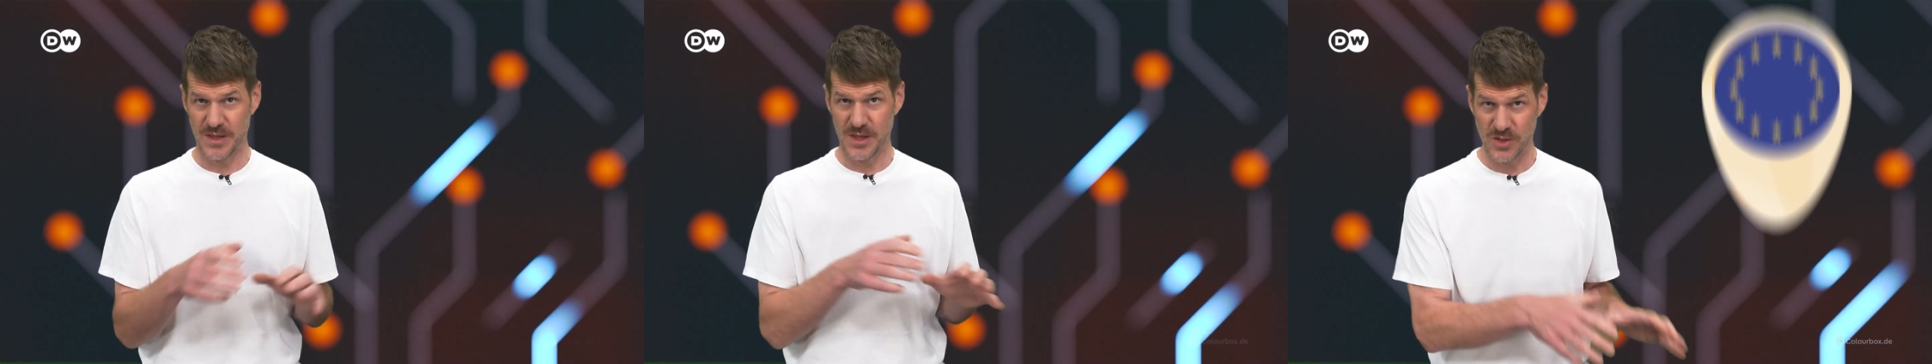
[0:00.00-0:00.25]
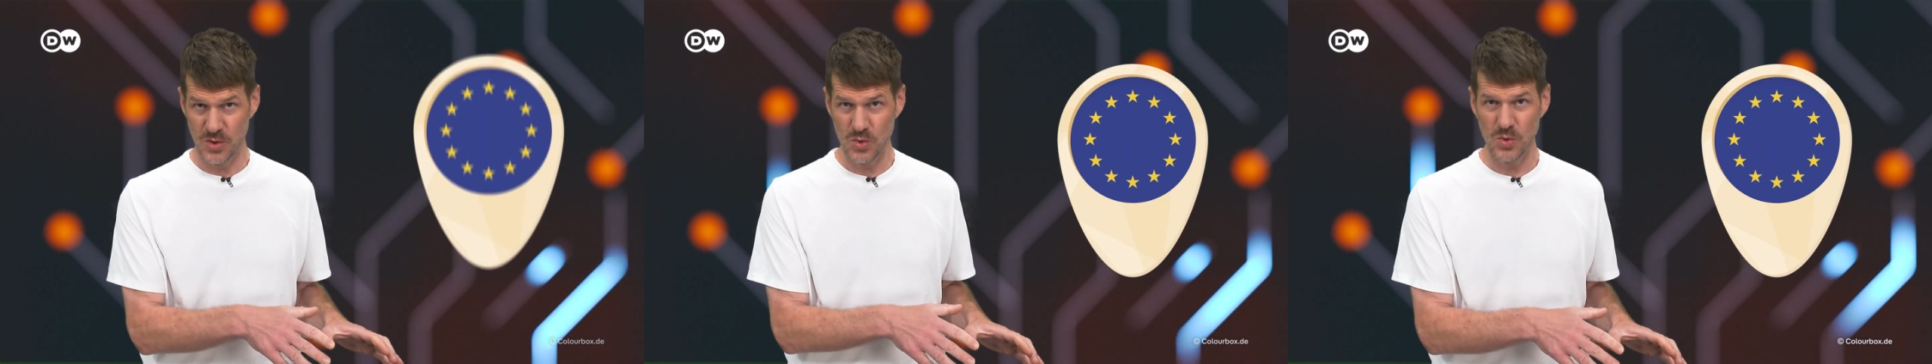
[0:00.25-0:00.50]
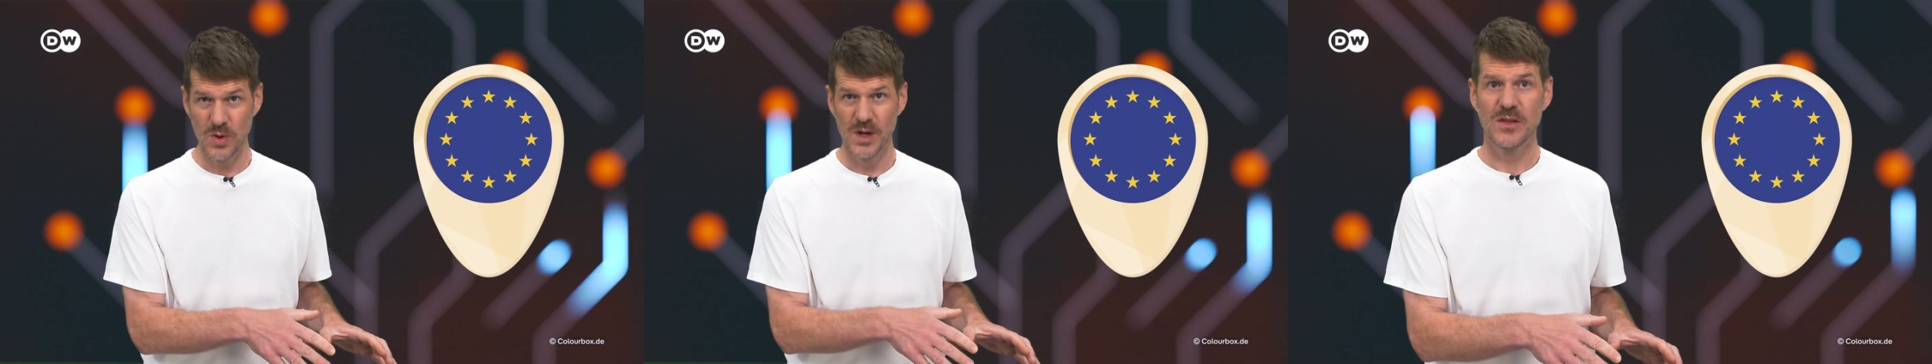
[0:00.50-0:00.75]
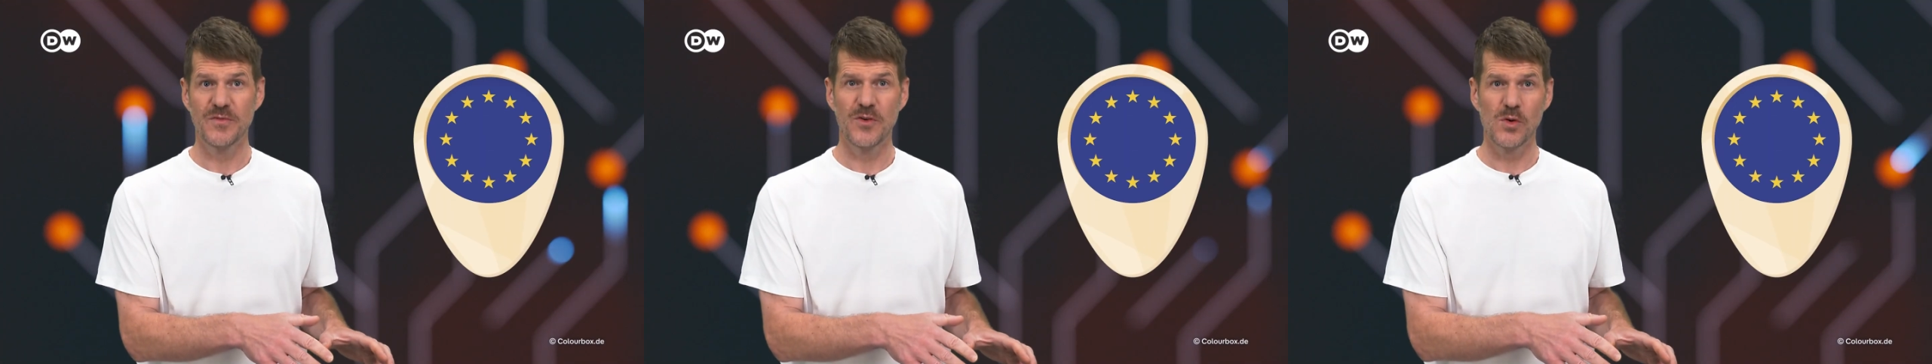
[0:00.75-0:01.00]
the EU,
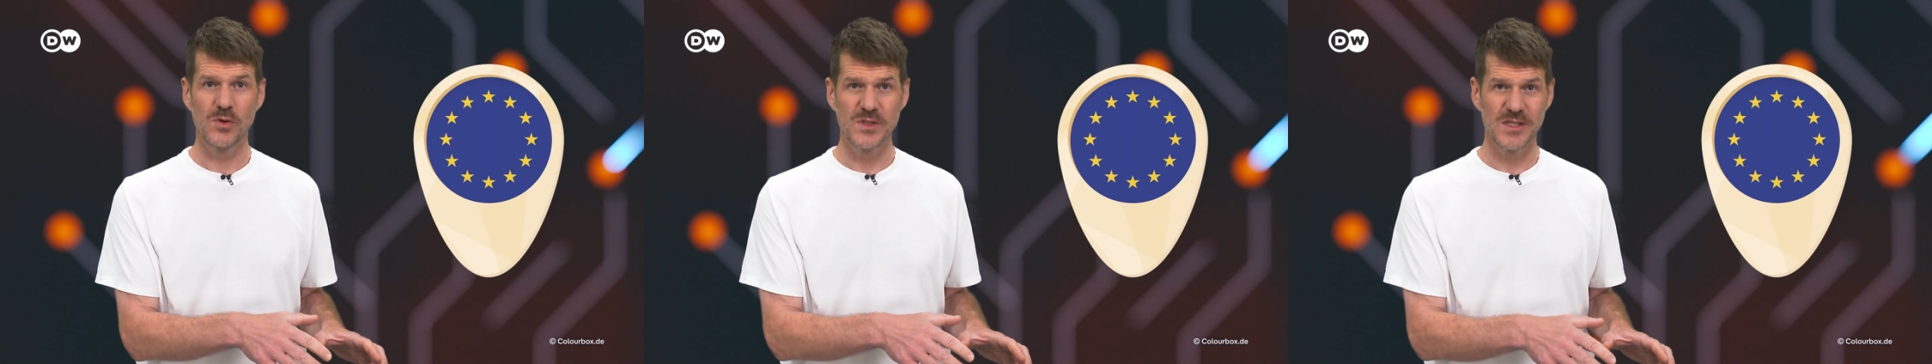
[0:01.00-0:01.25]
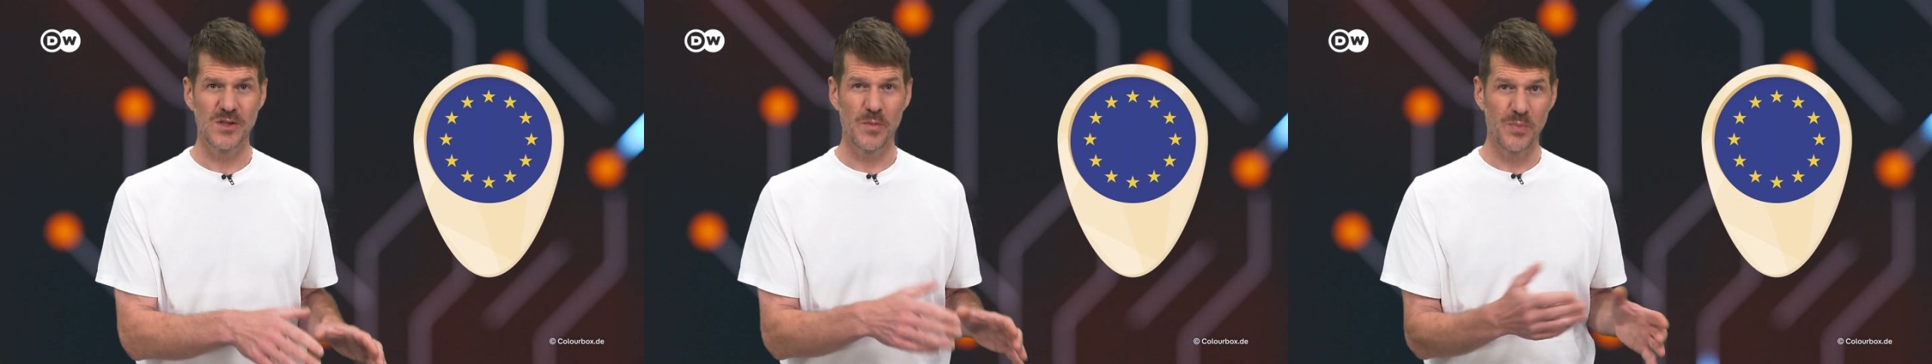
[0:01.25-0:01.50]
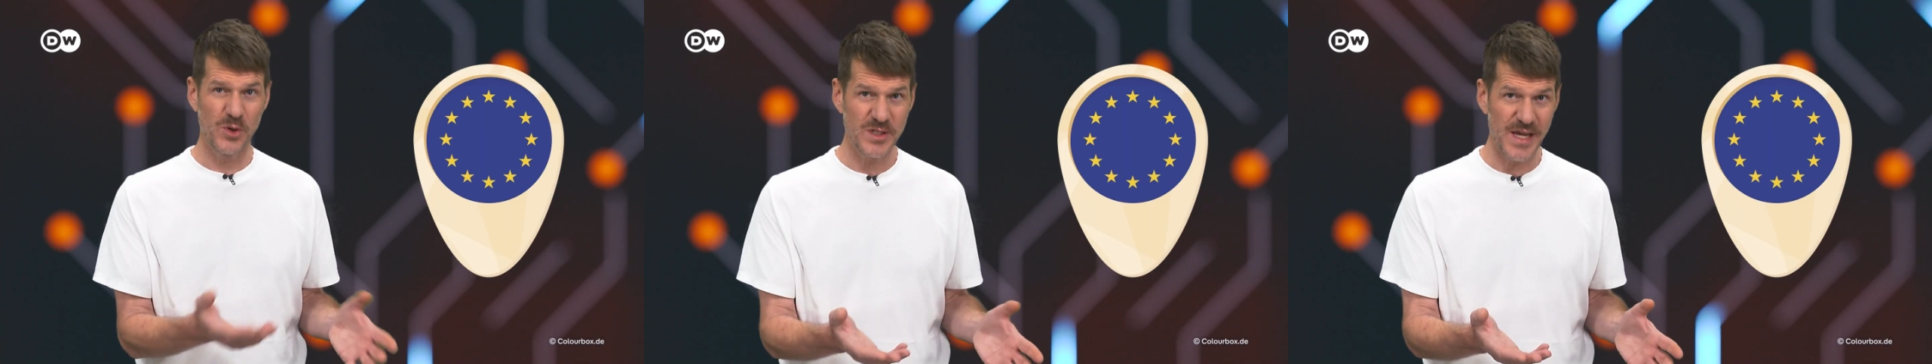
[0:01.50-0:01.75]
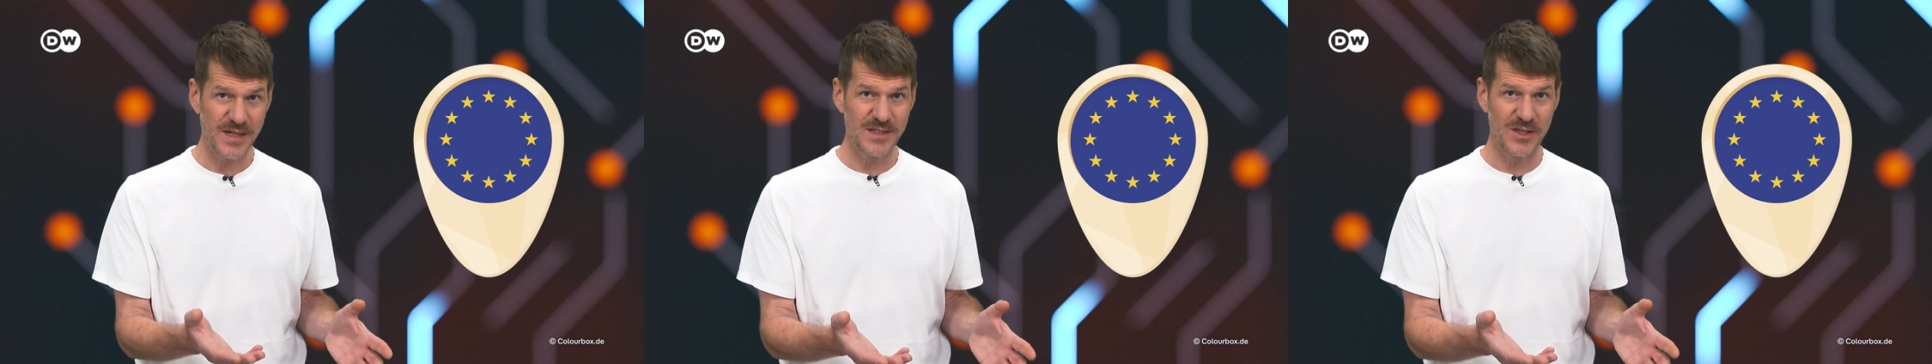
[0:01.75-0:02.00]
the focus is on
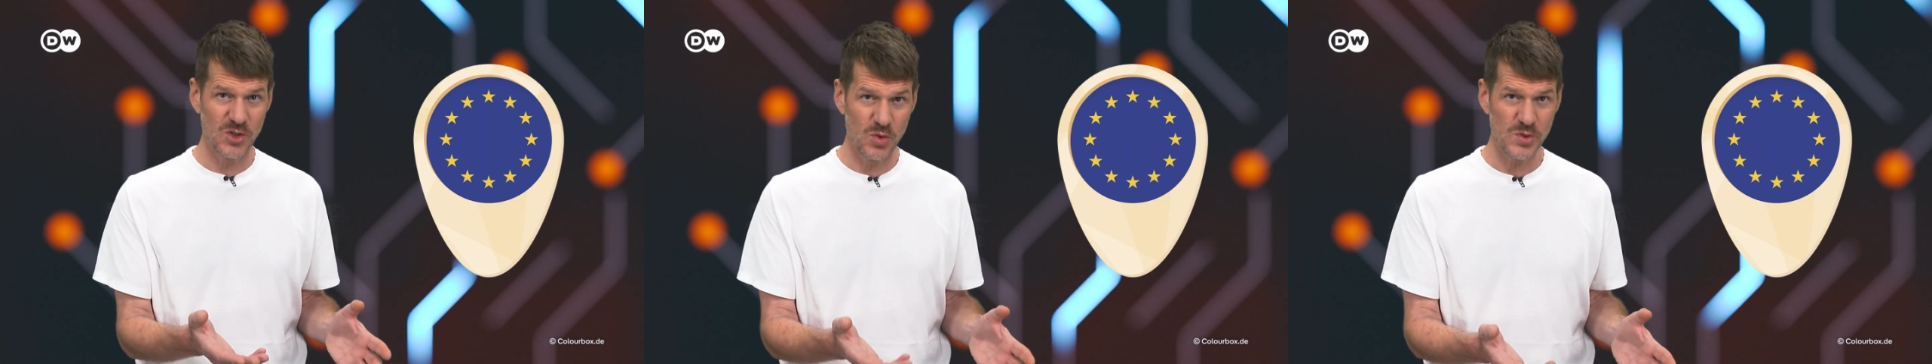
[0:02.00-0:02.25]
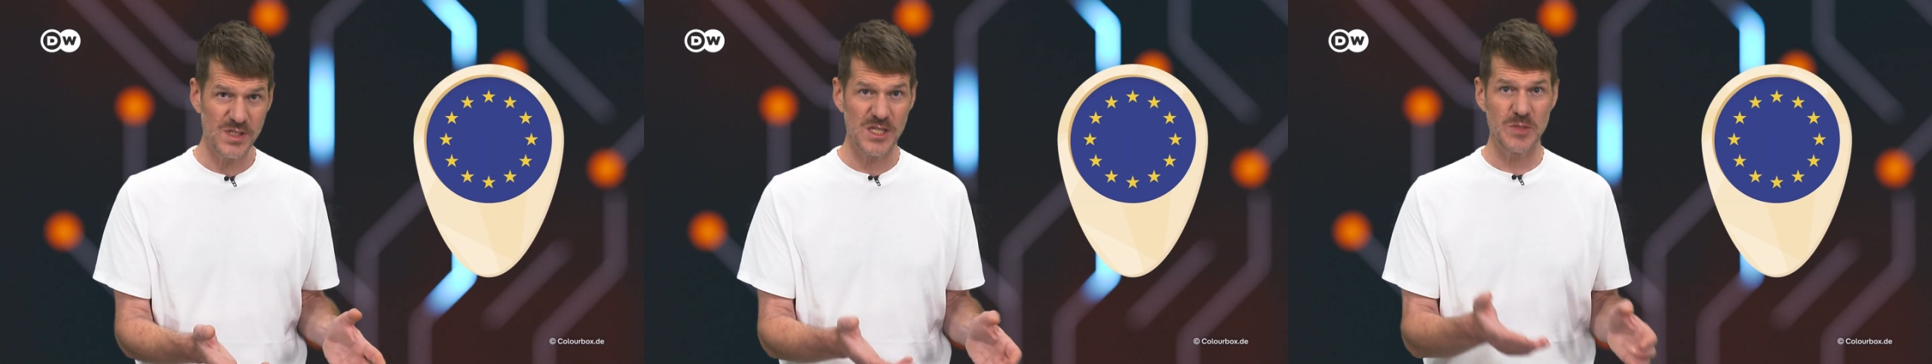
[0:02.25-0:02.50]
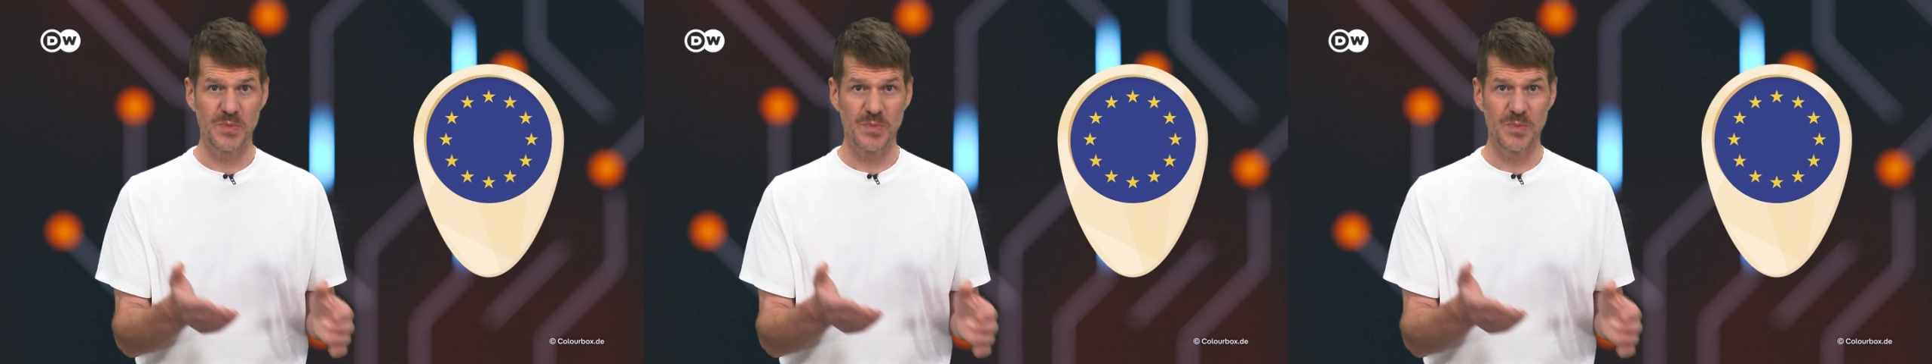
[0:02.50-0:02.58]
protecting users,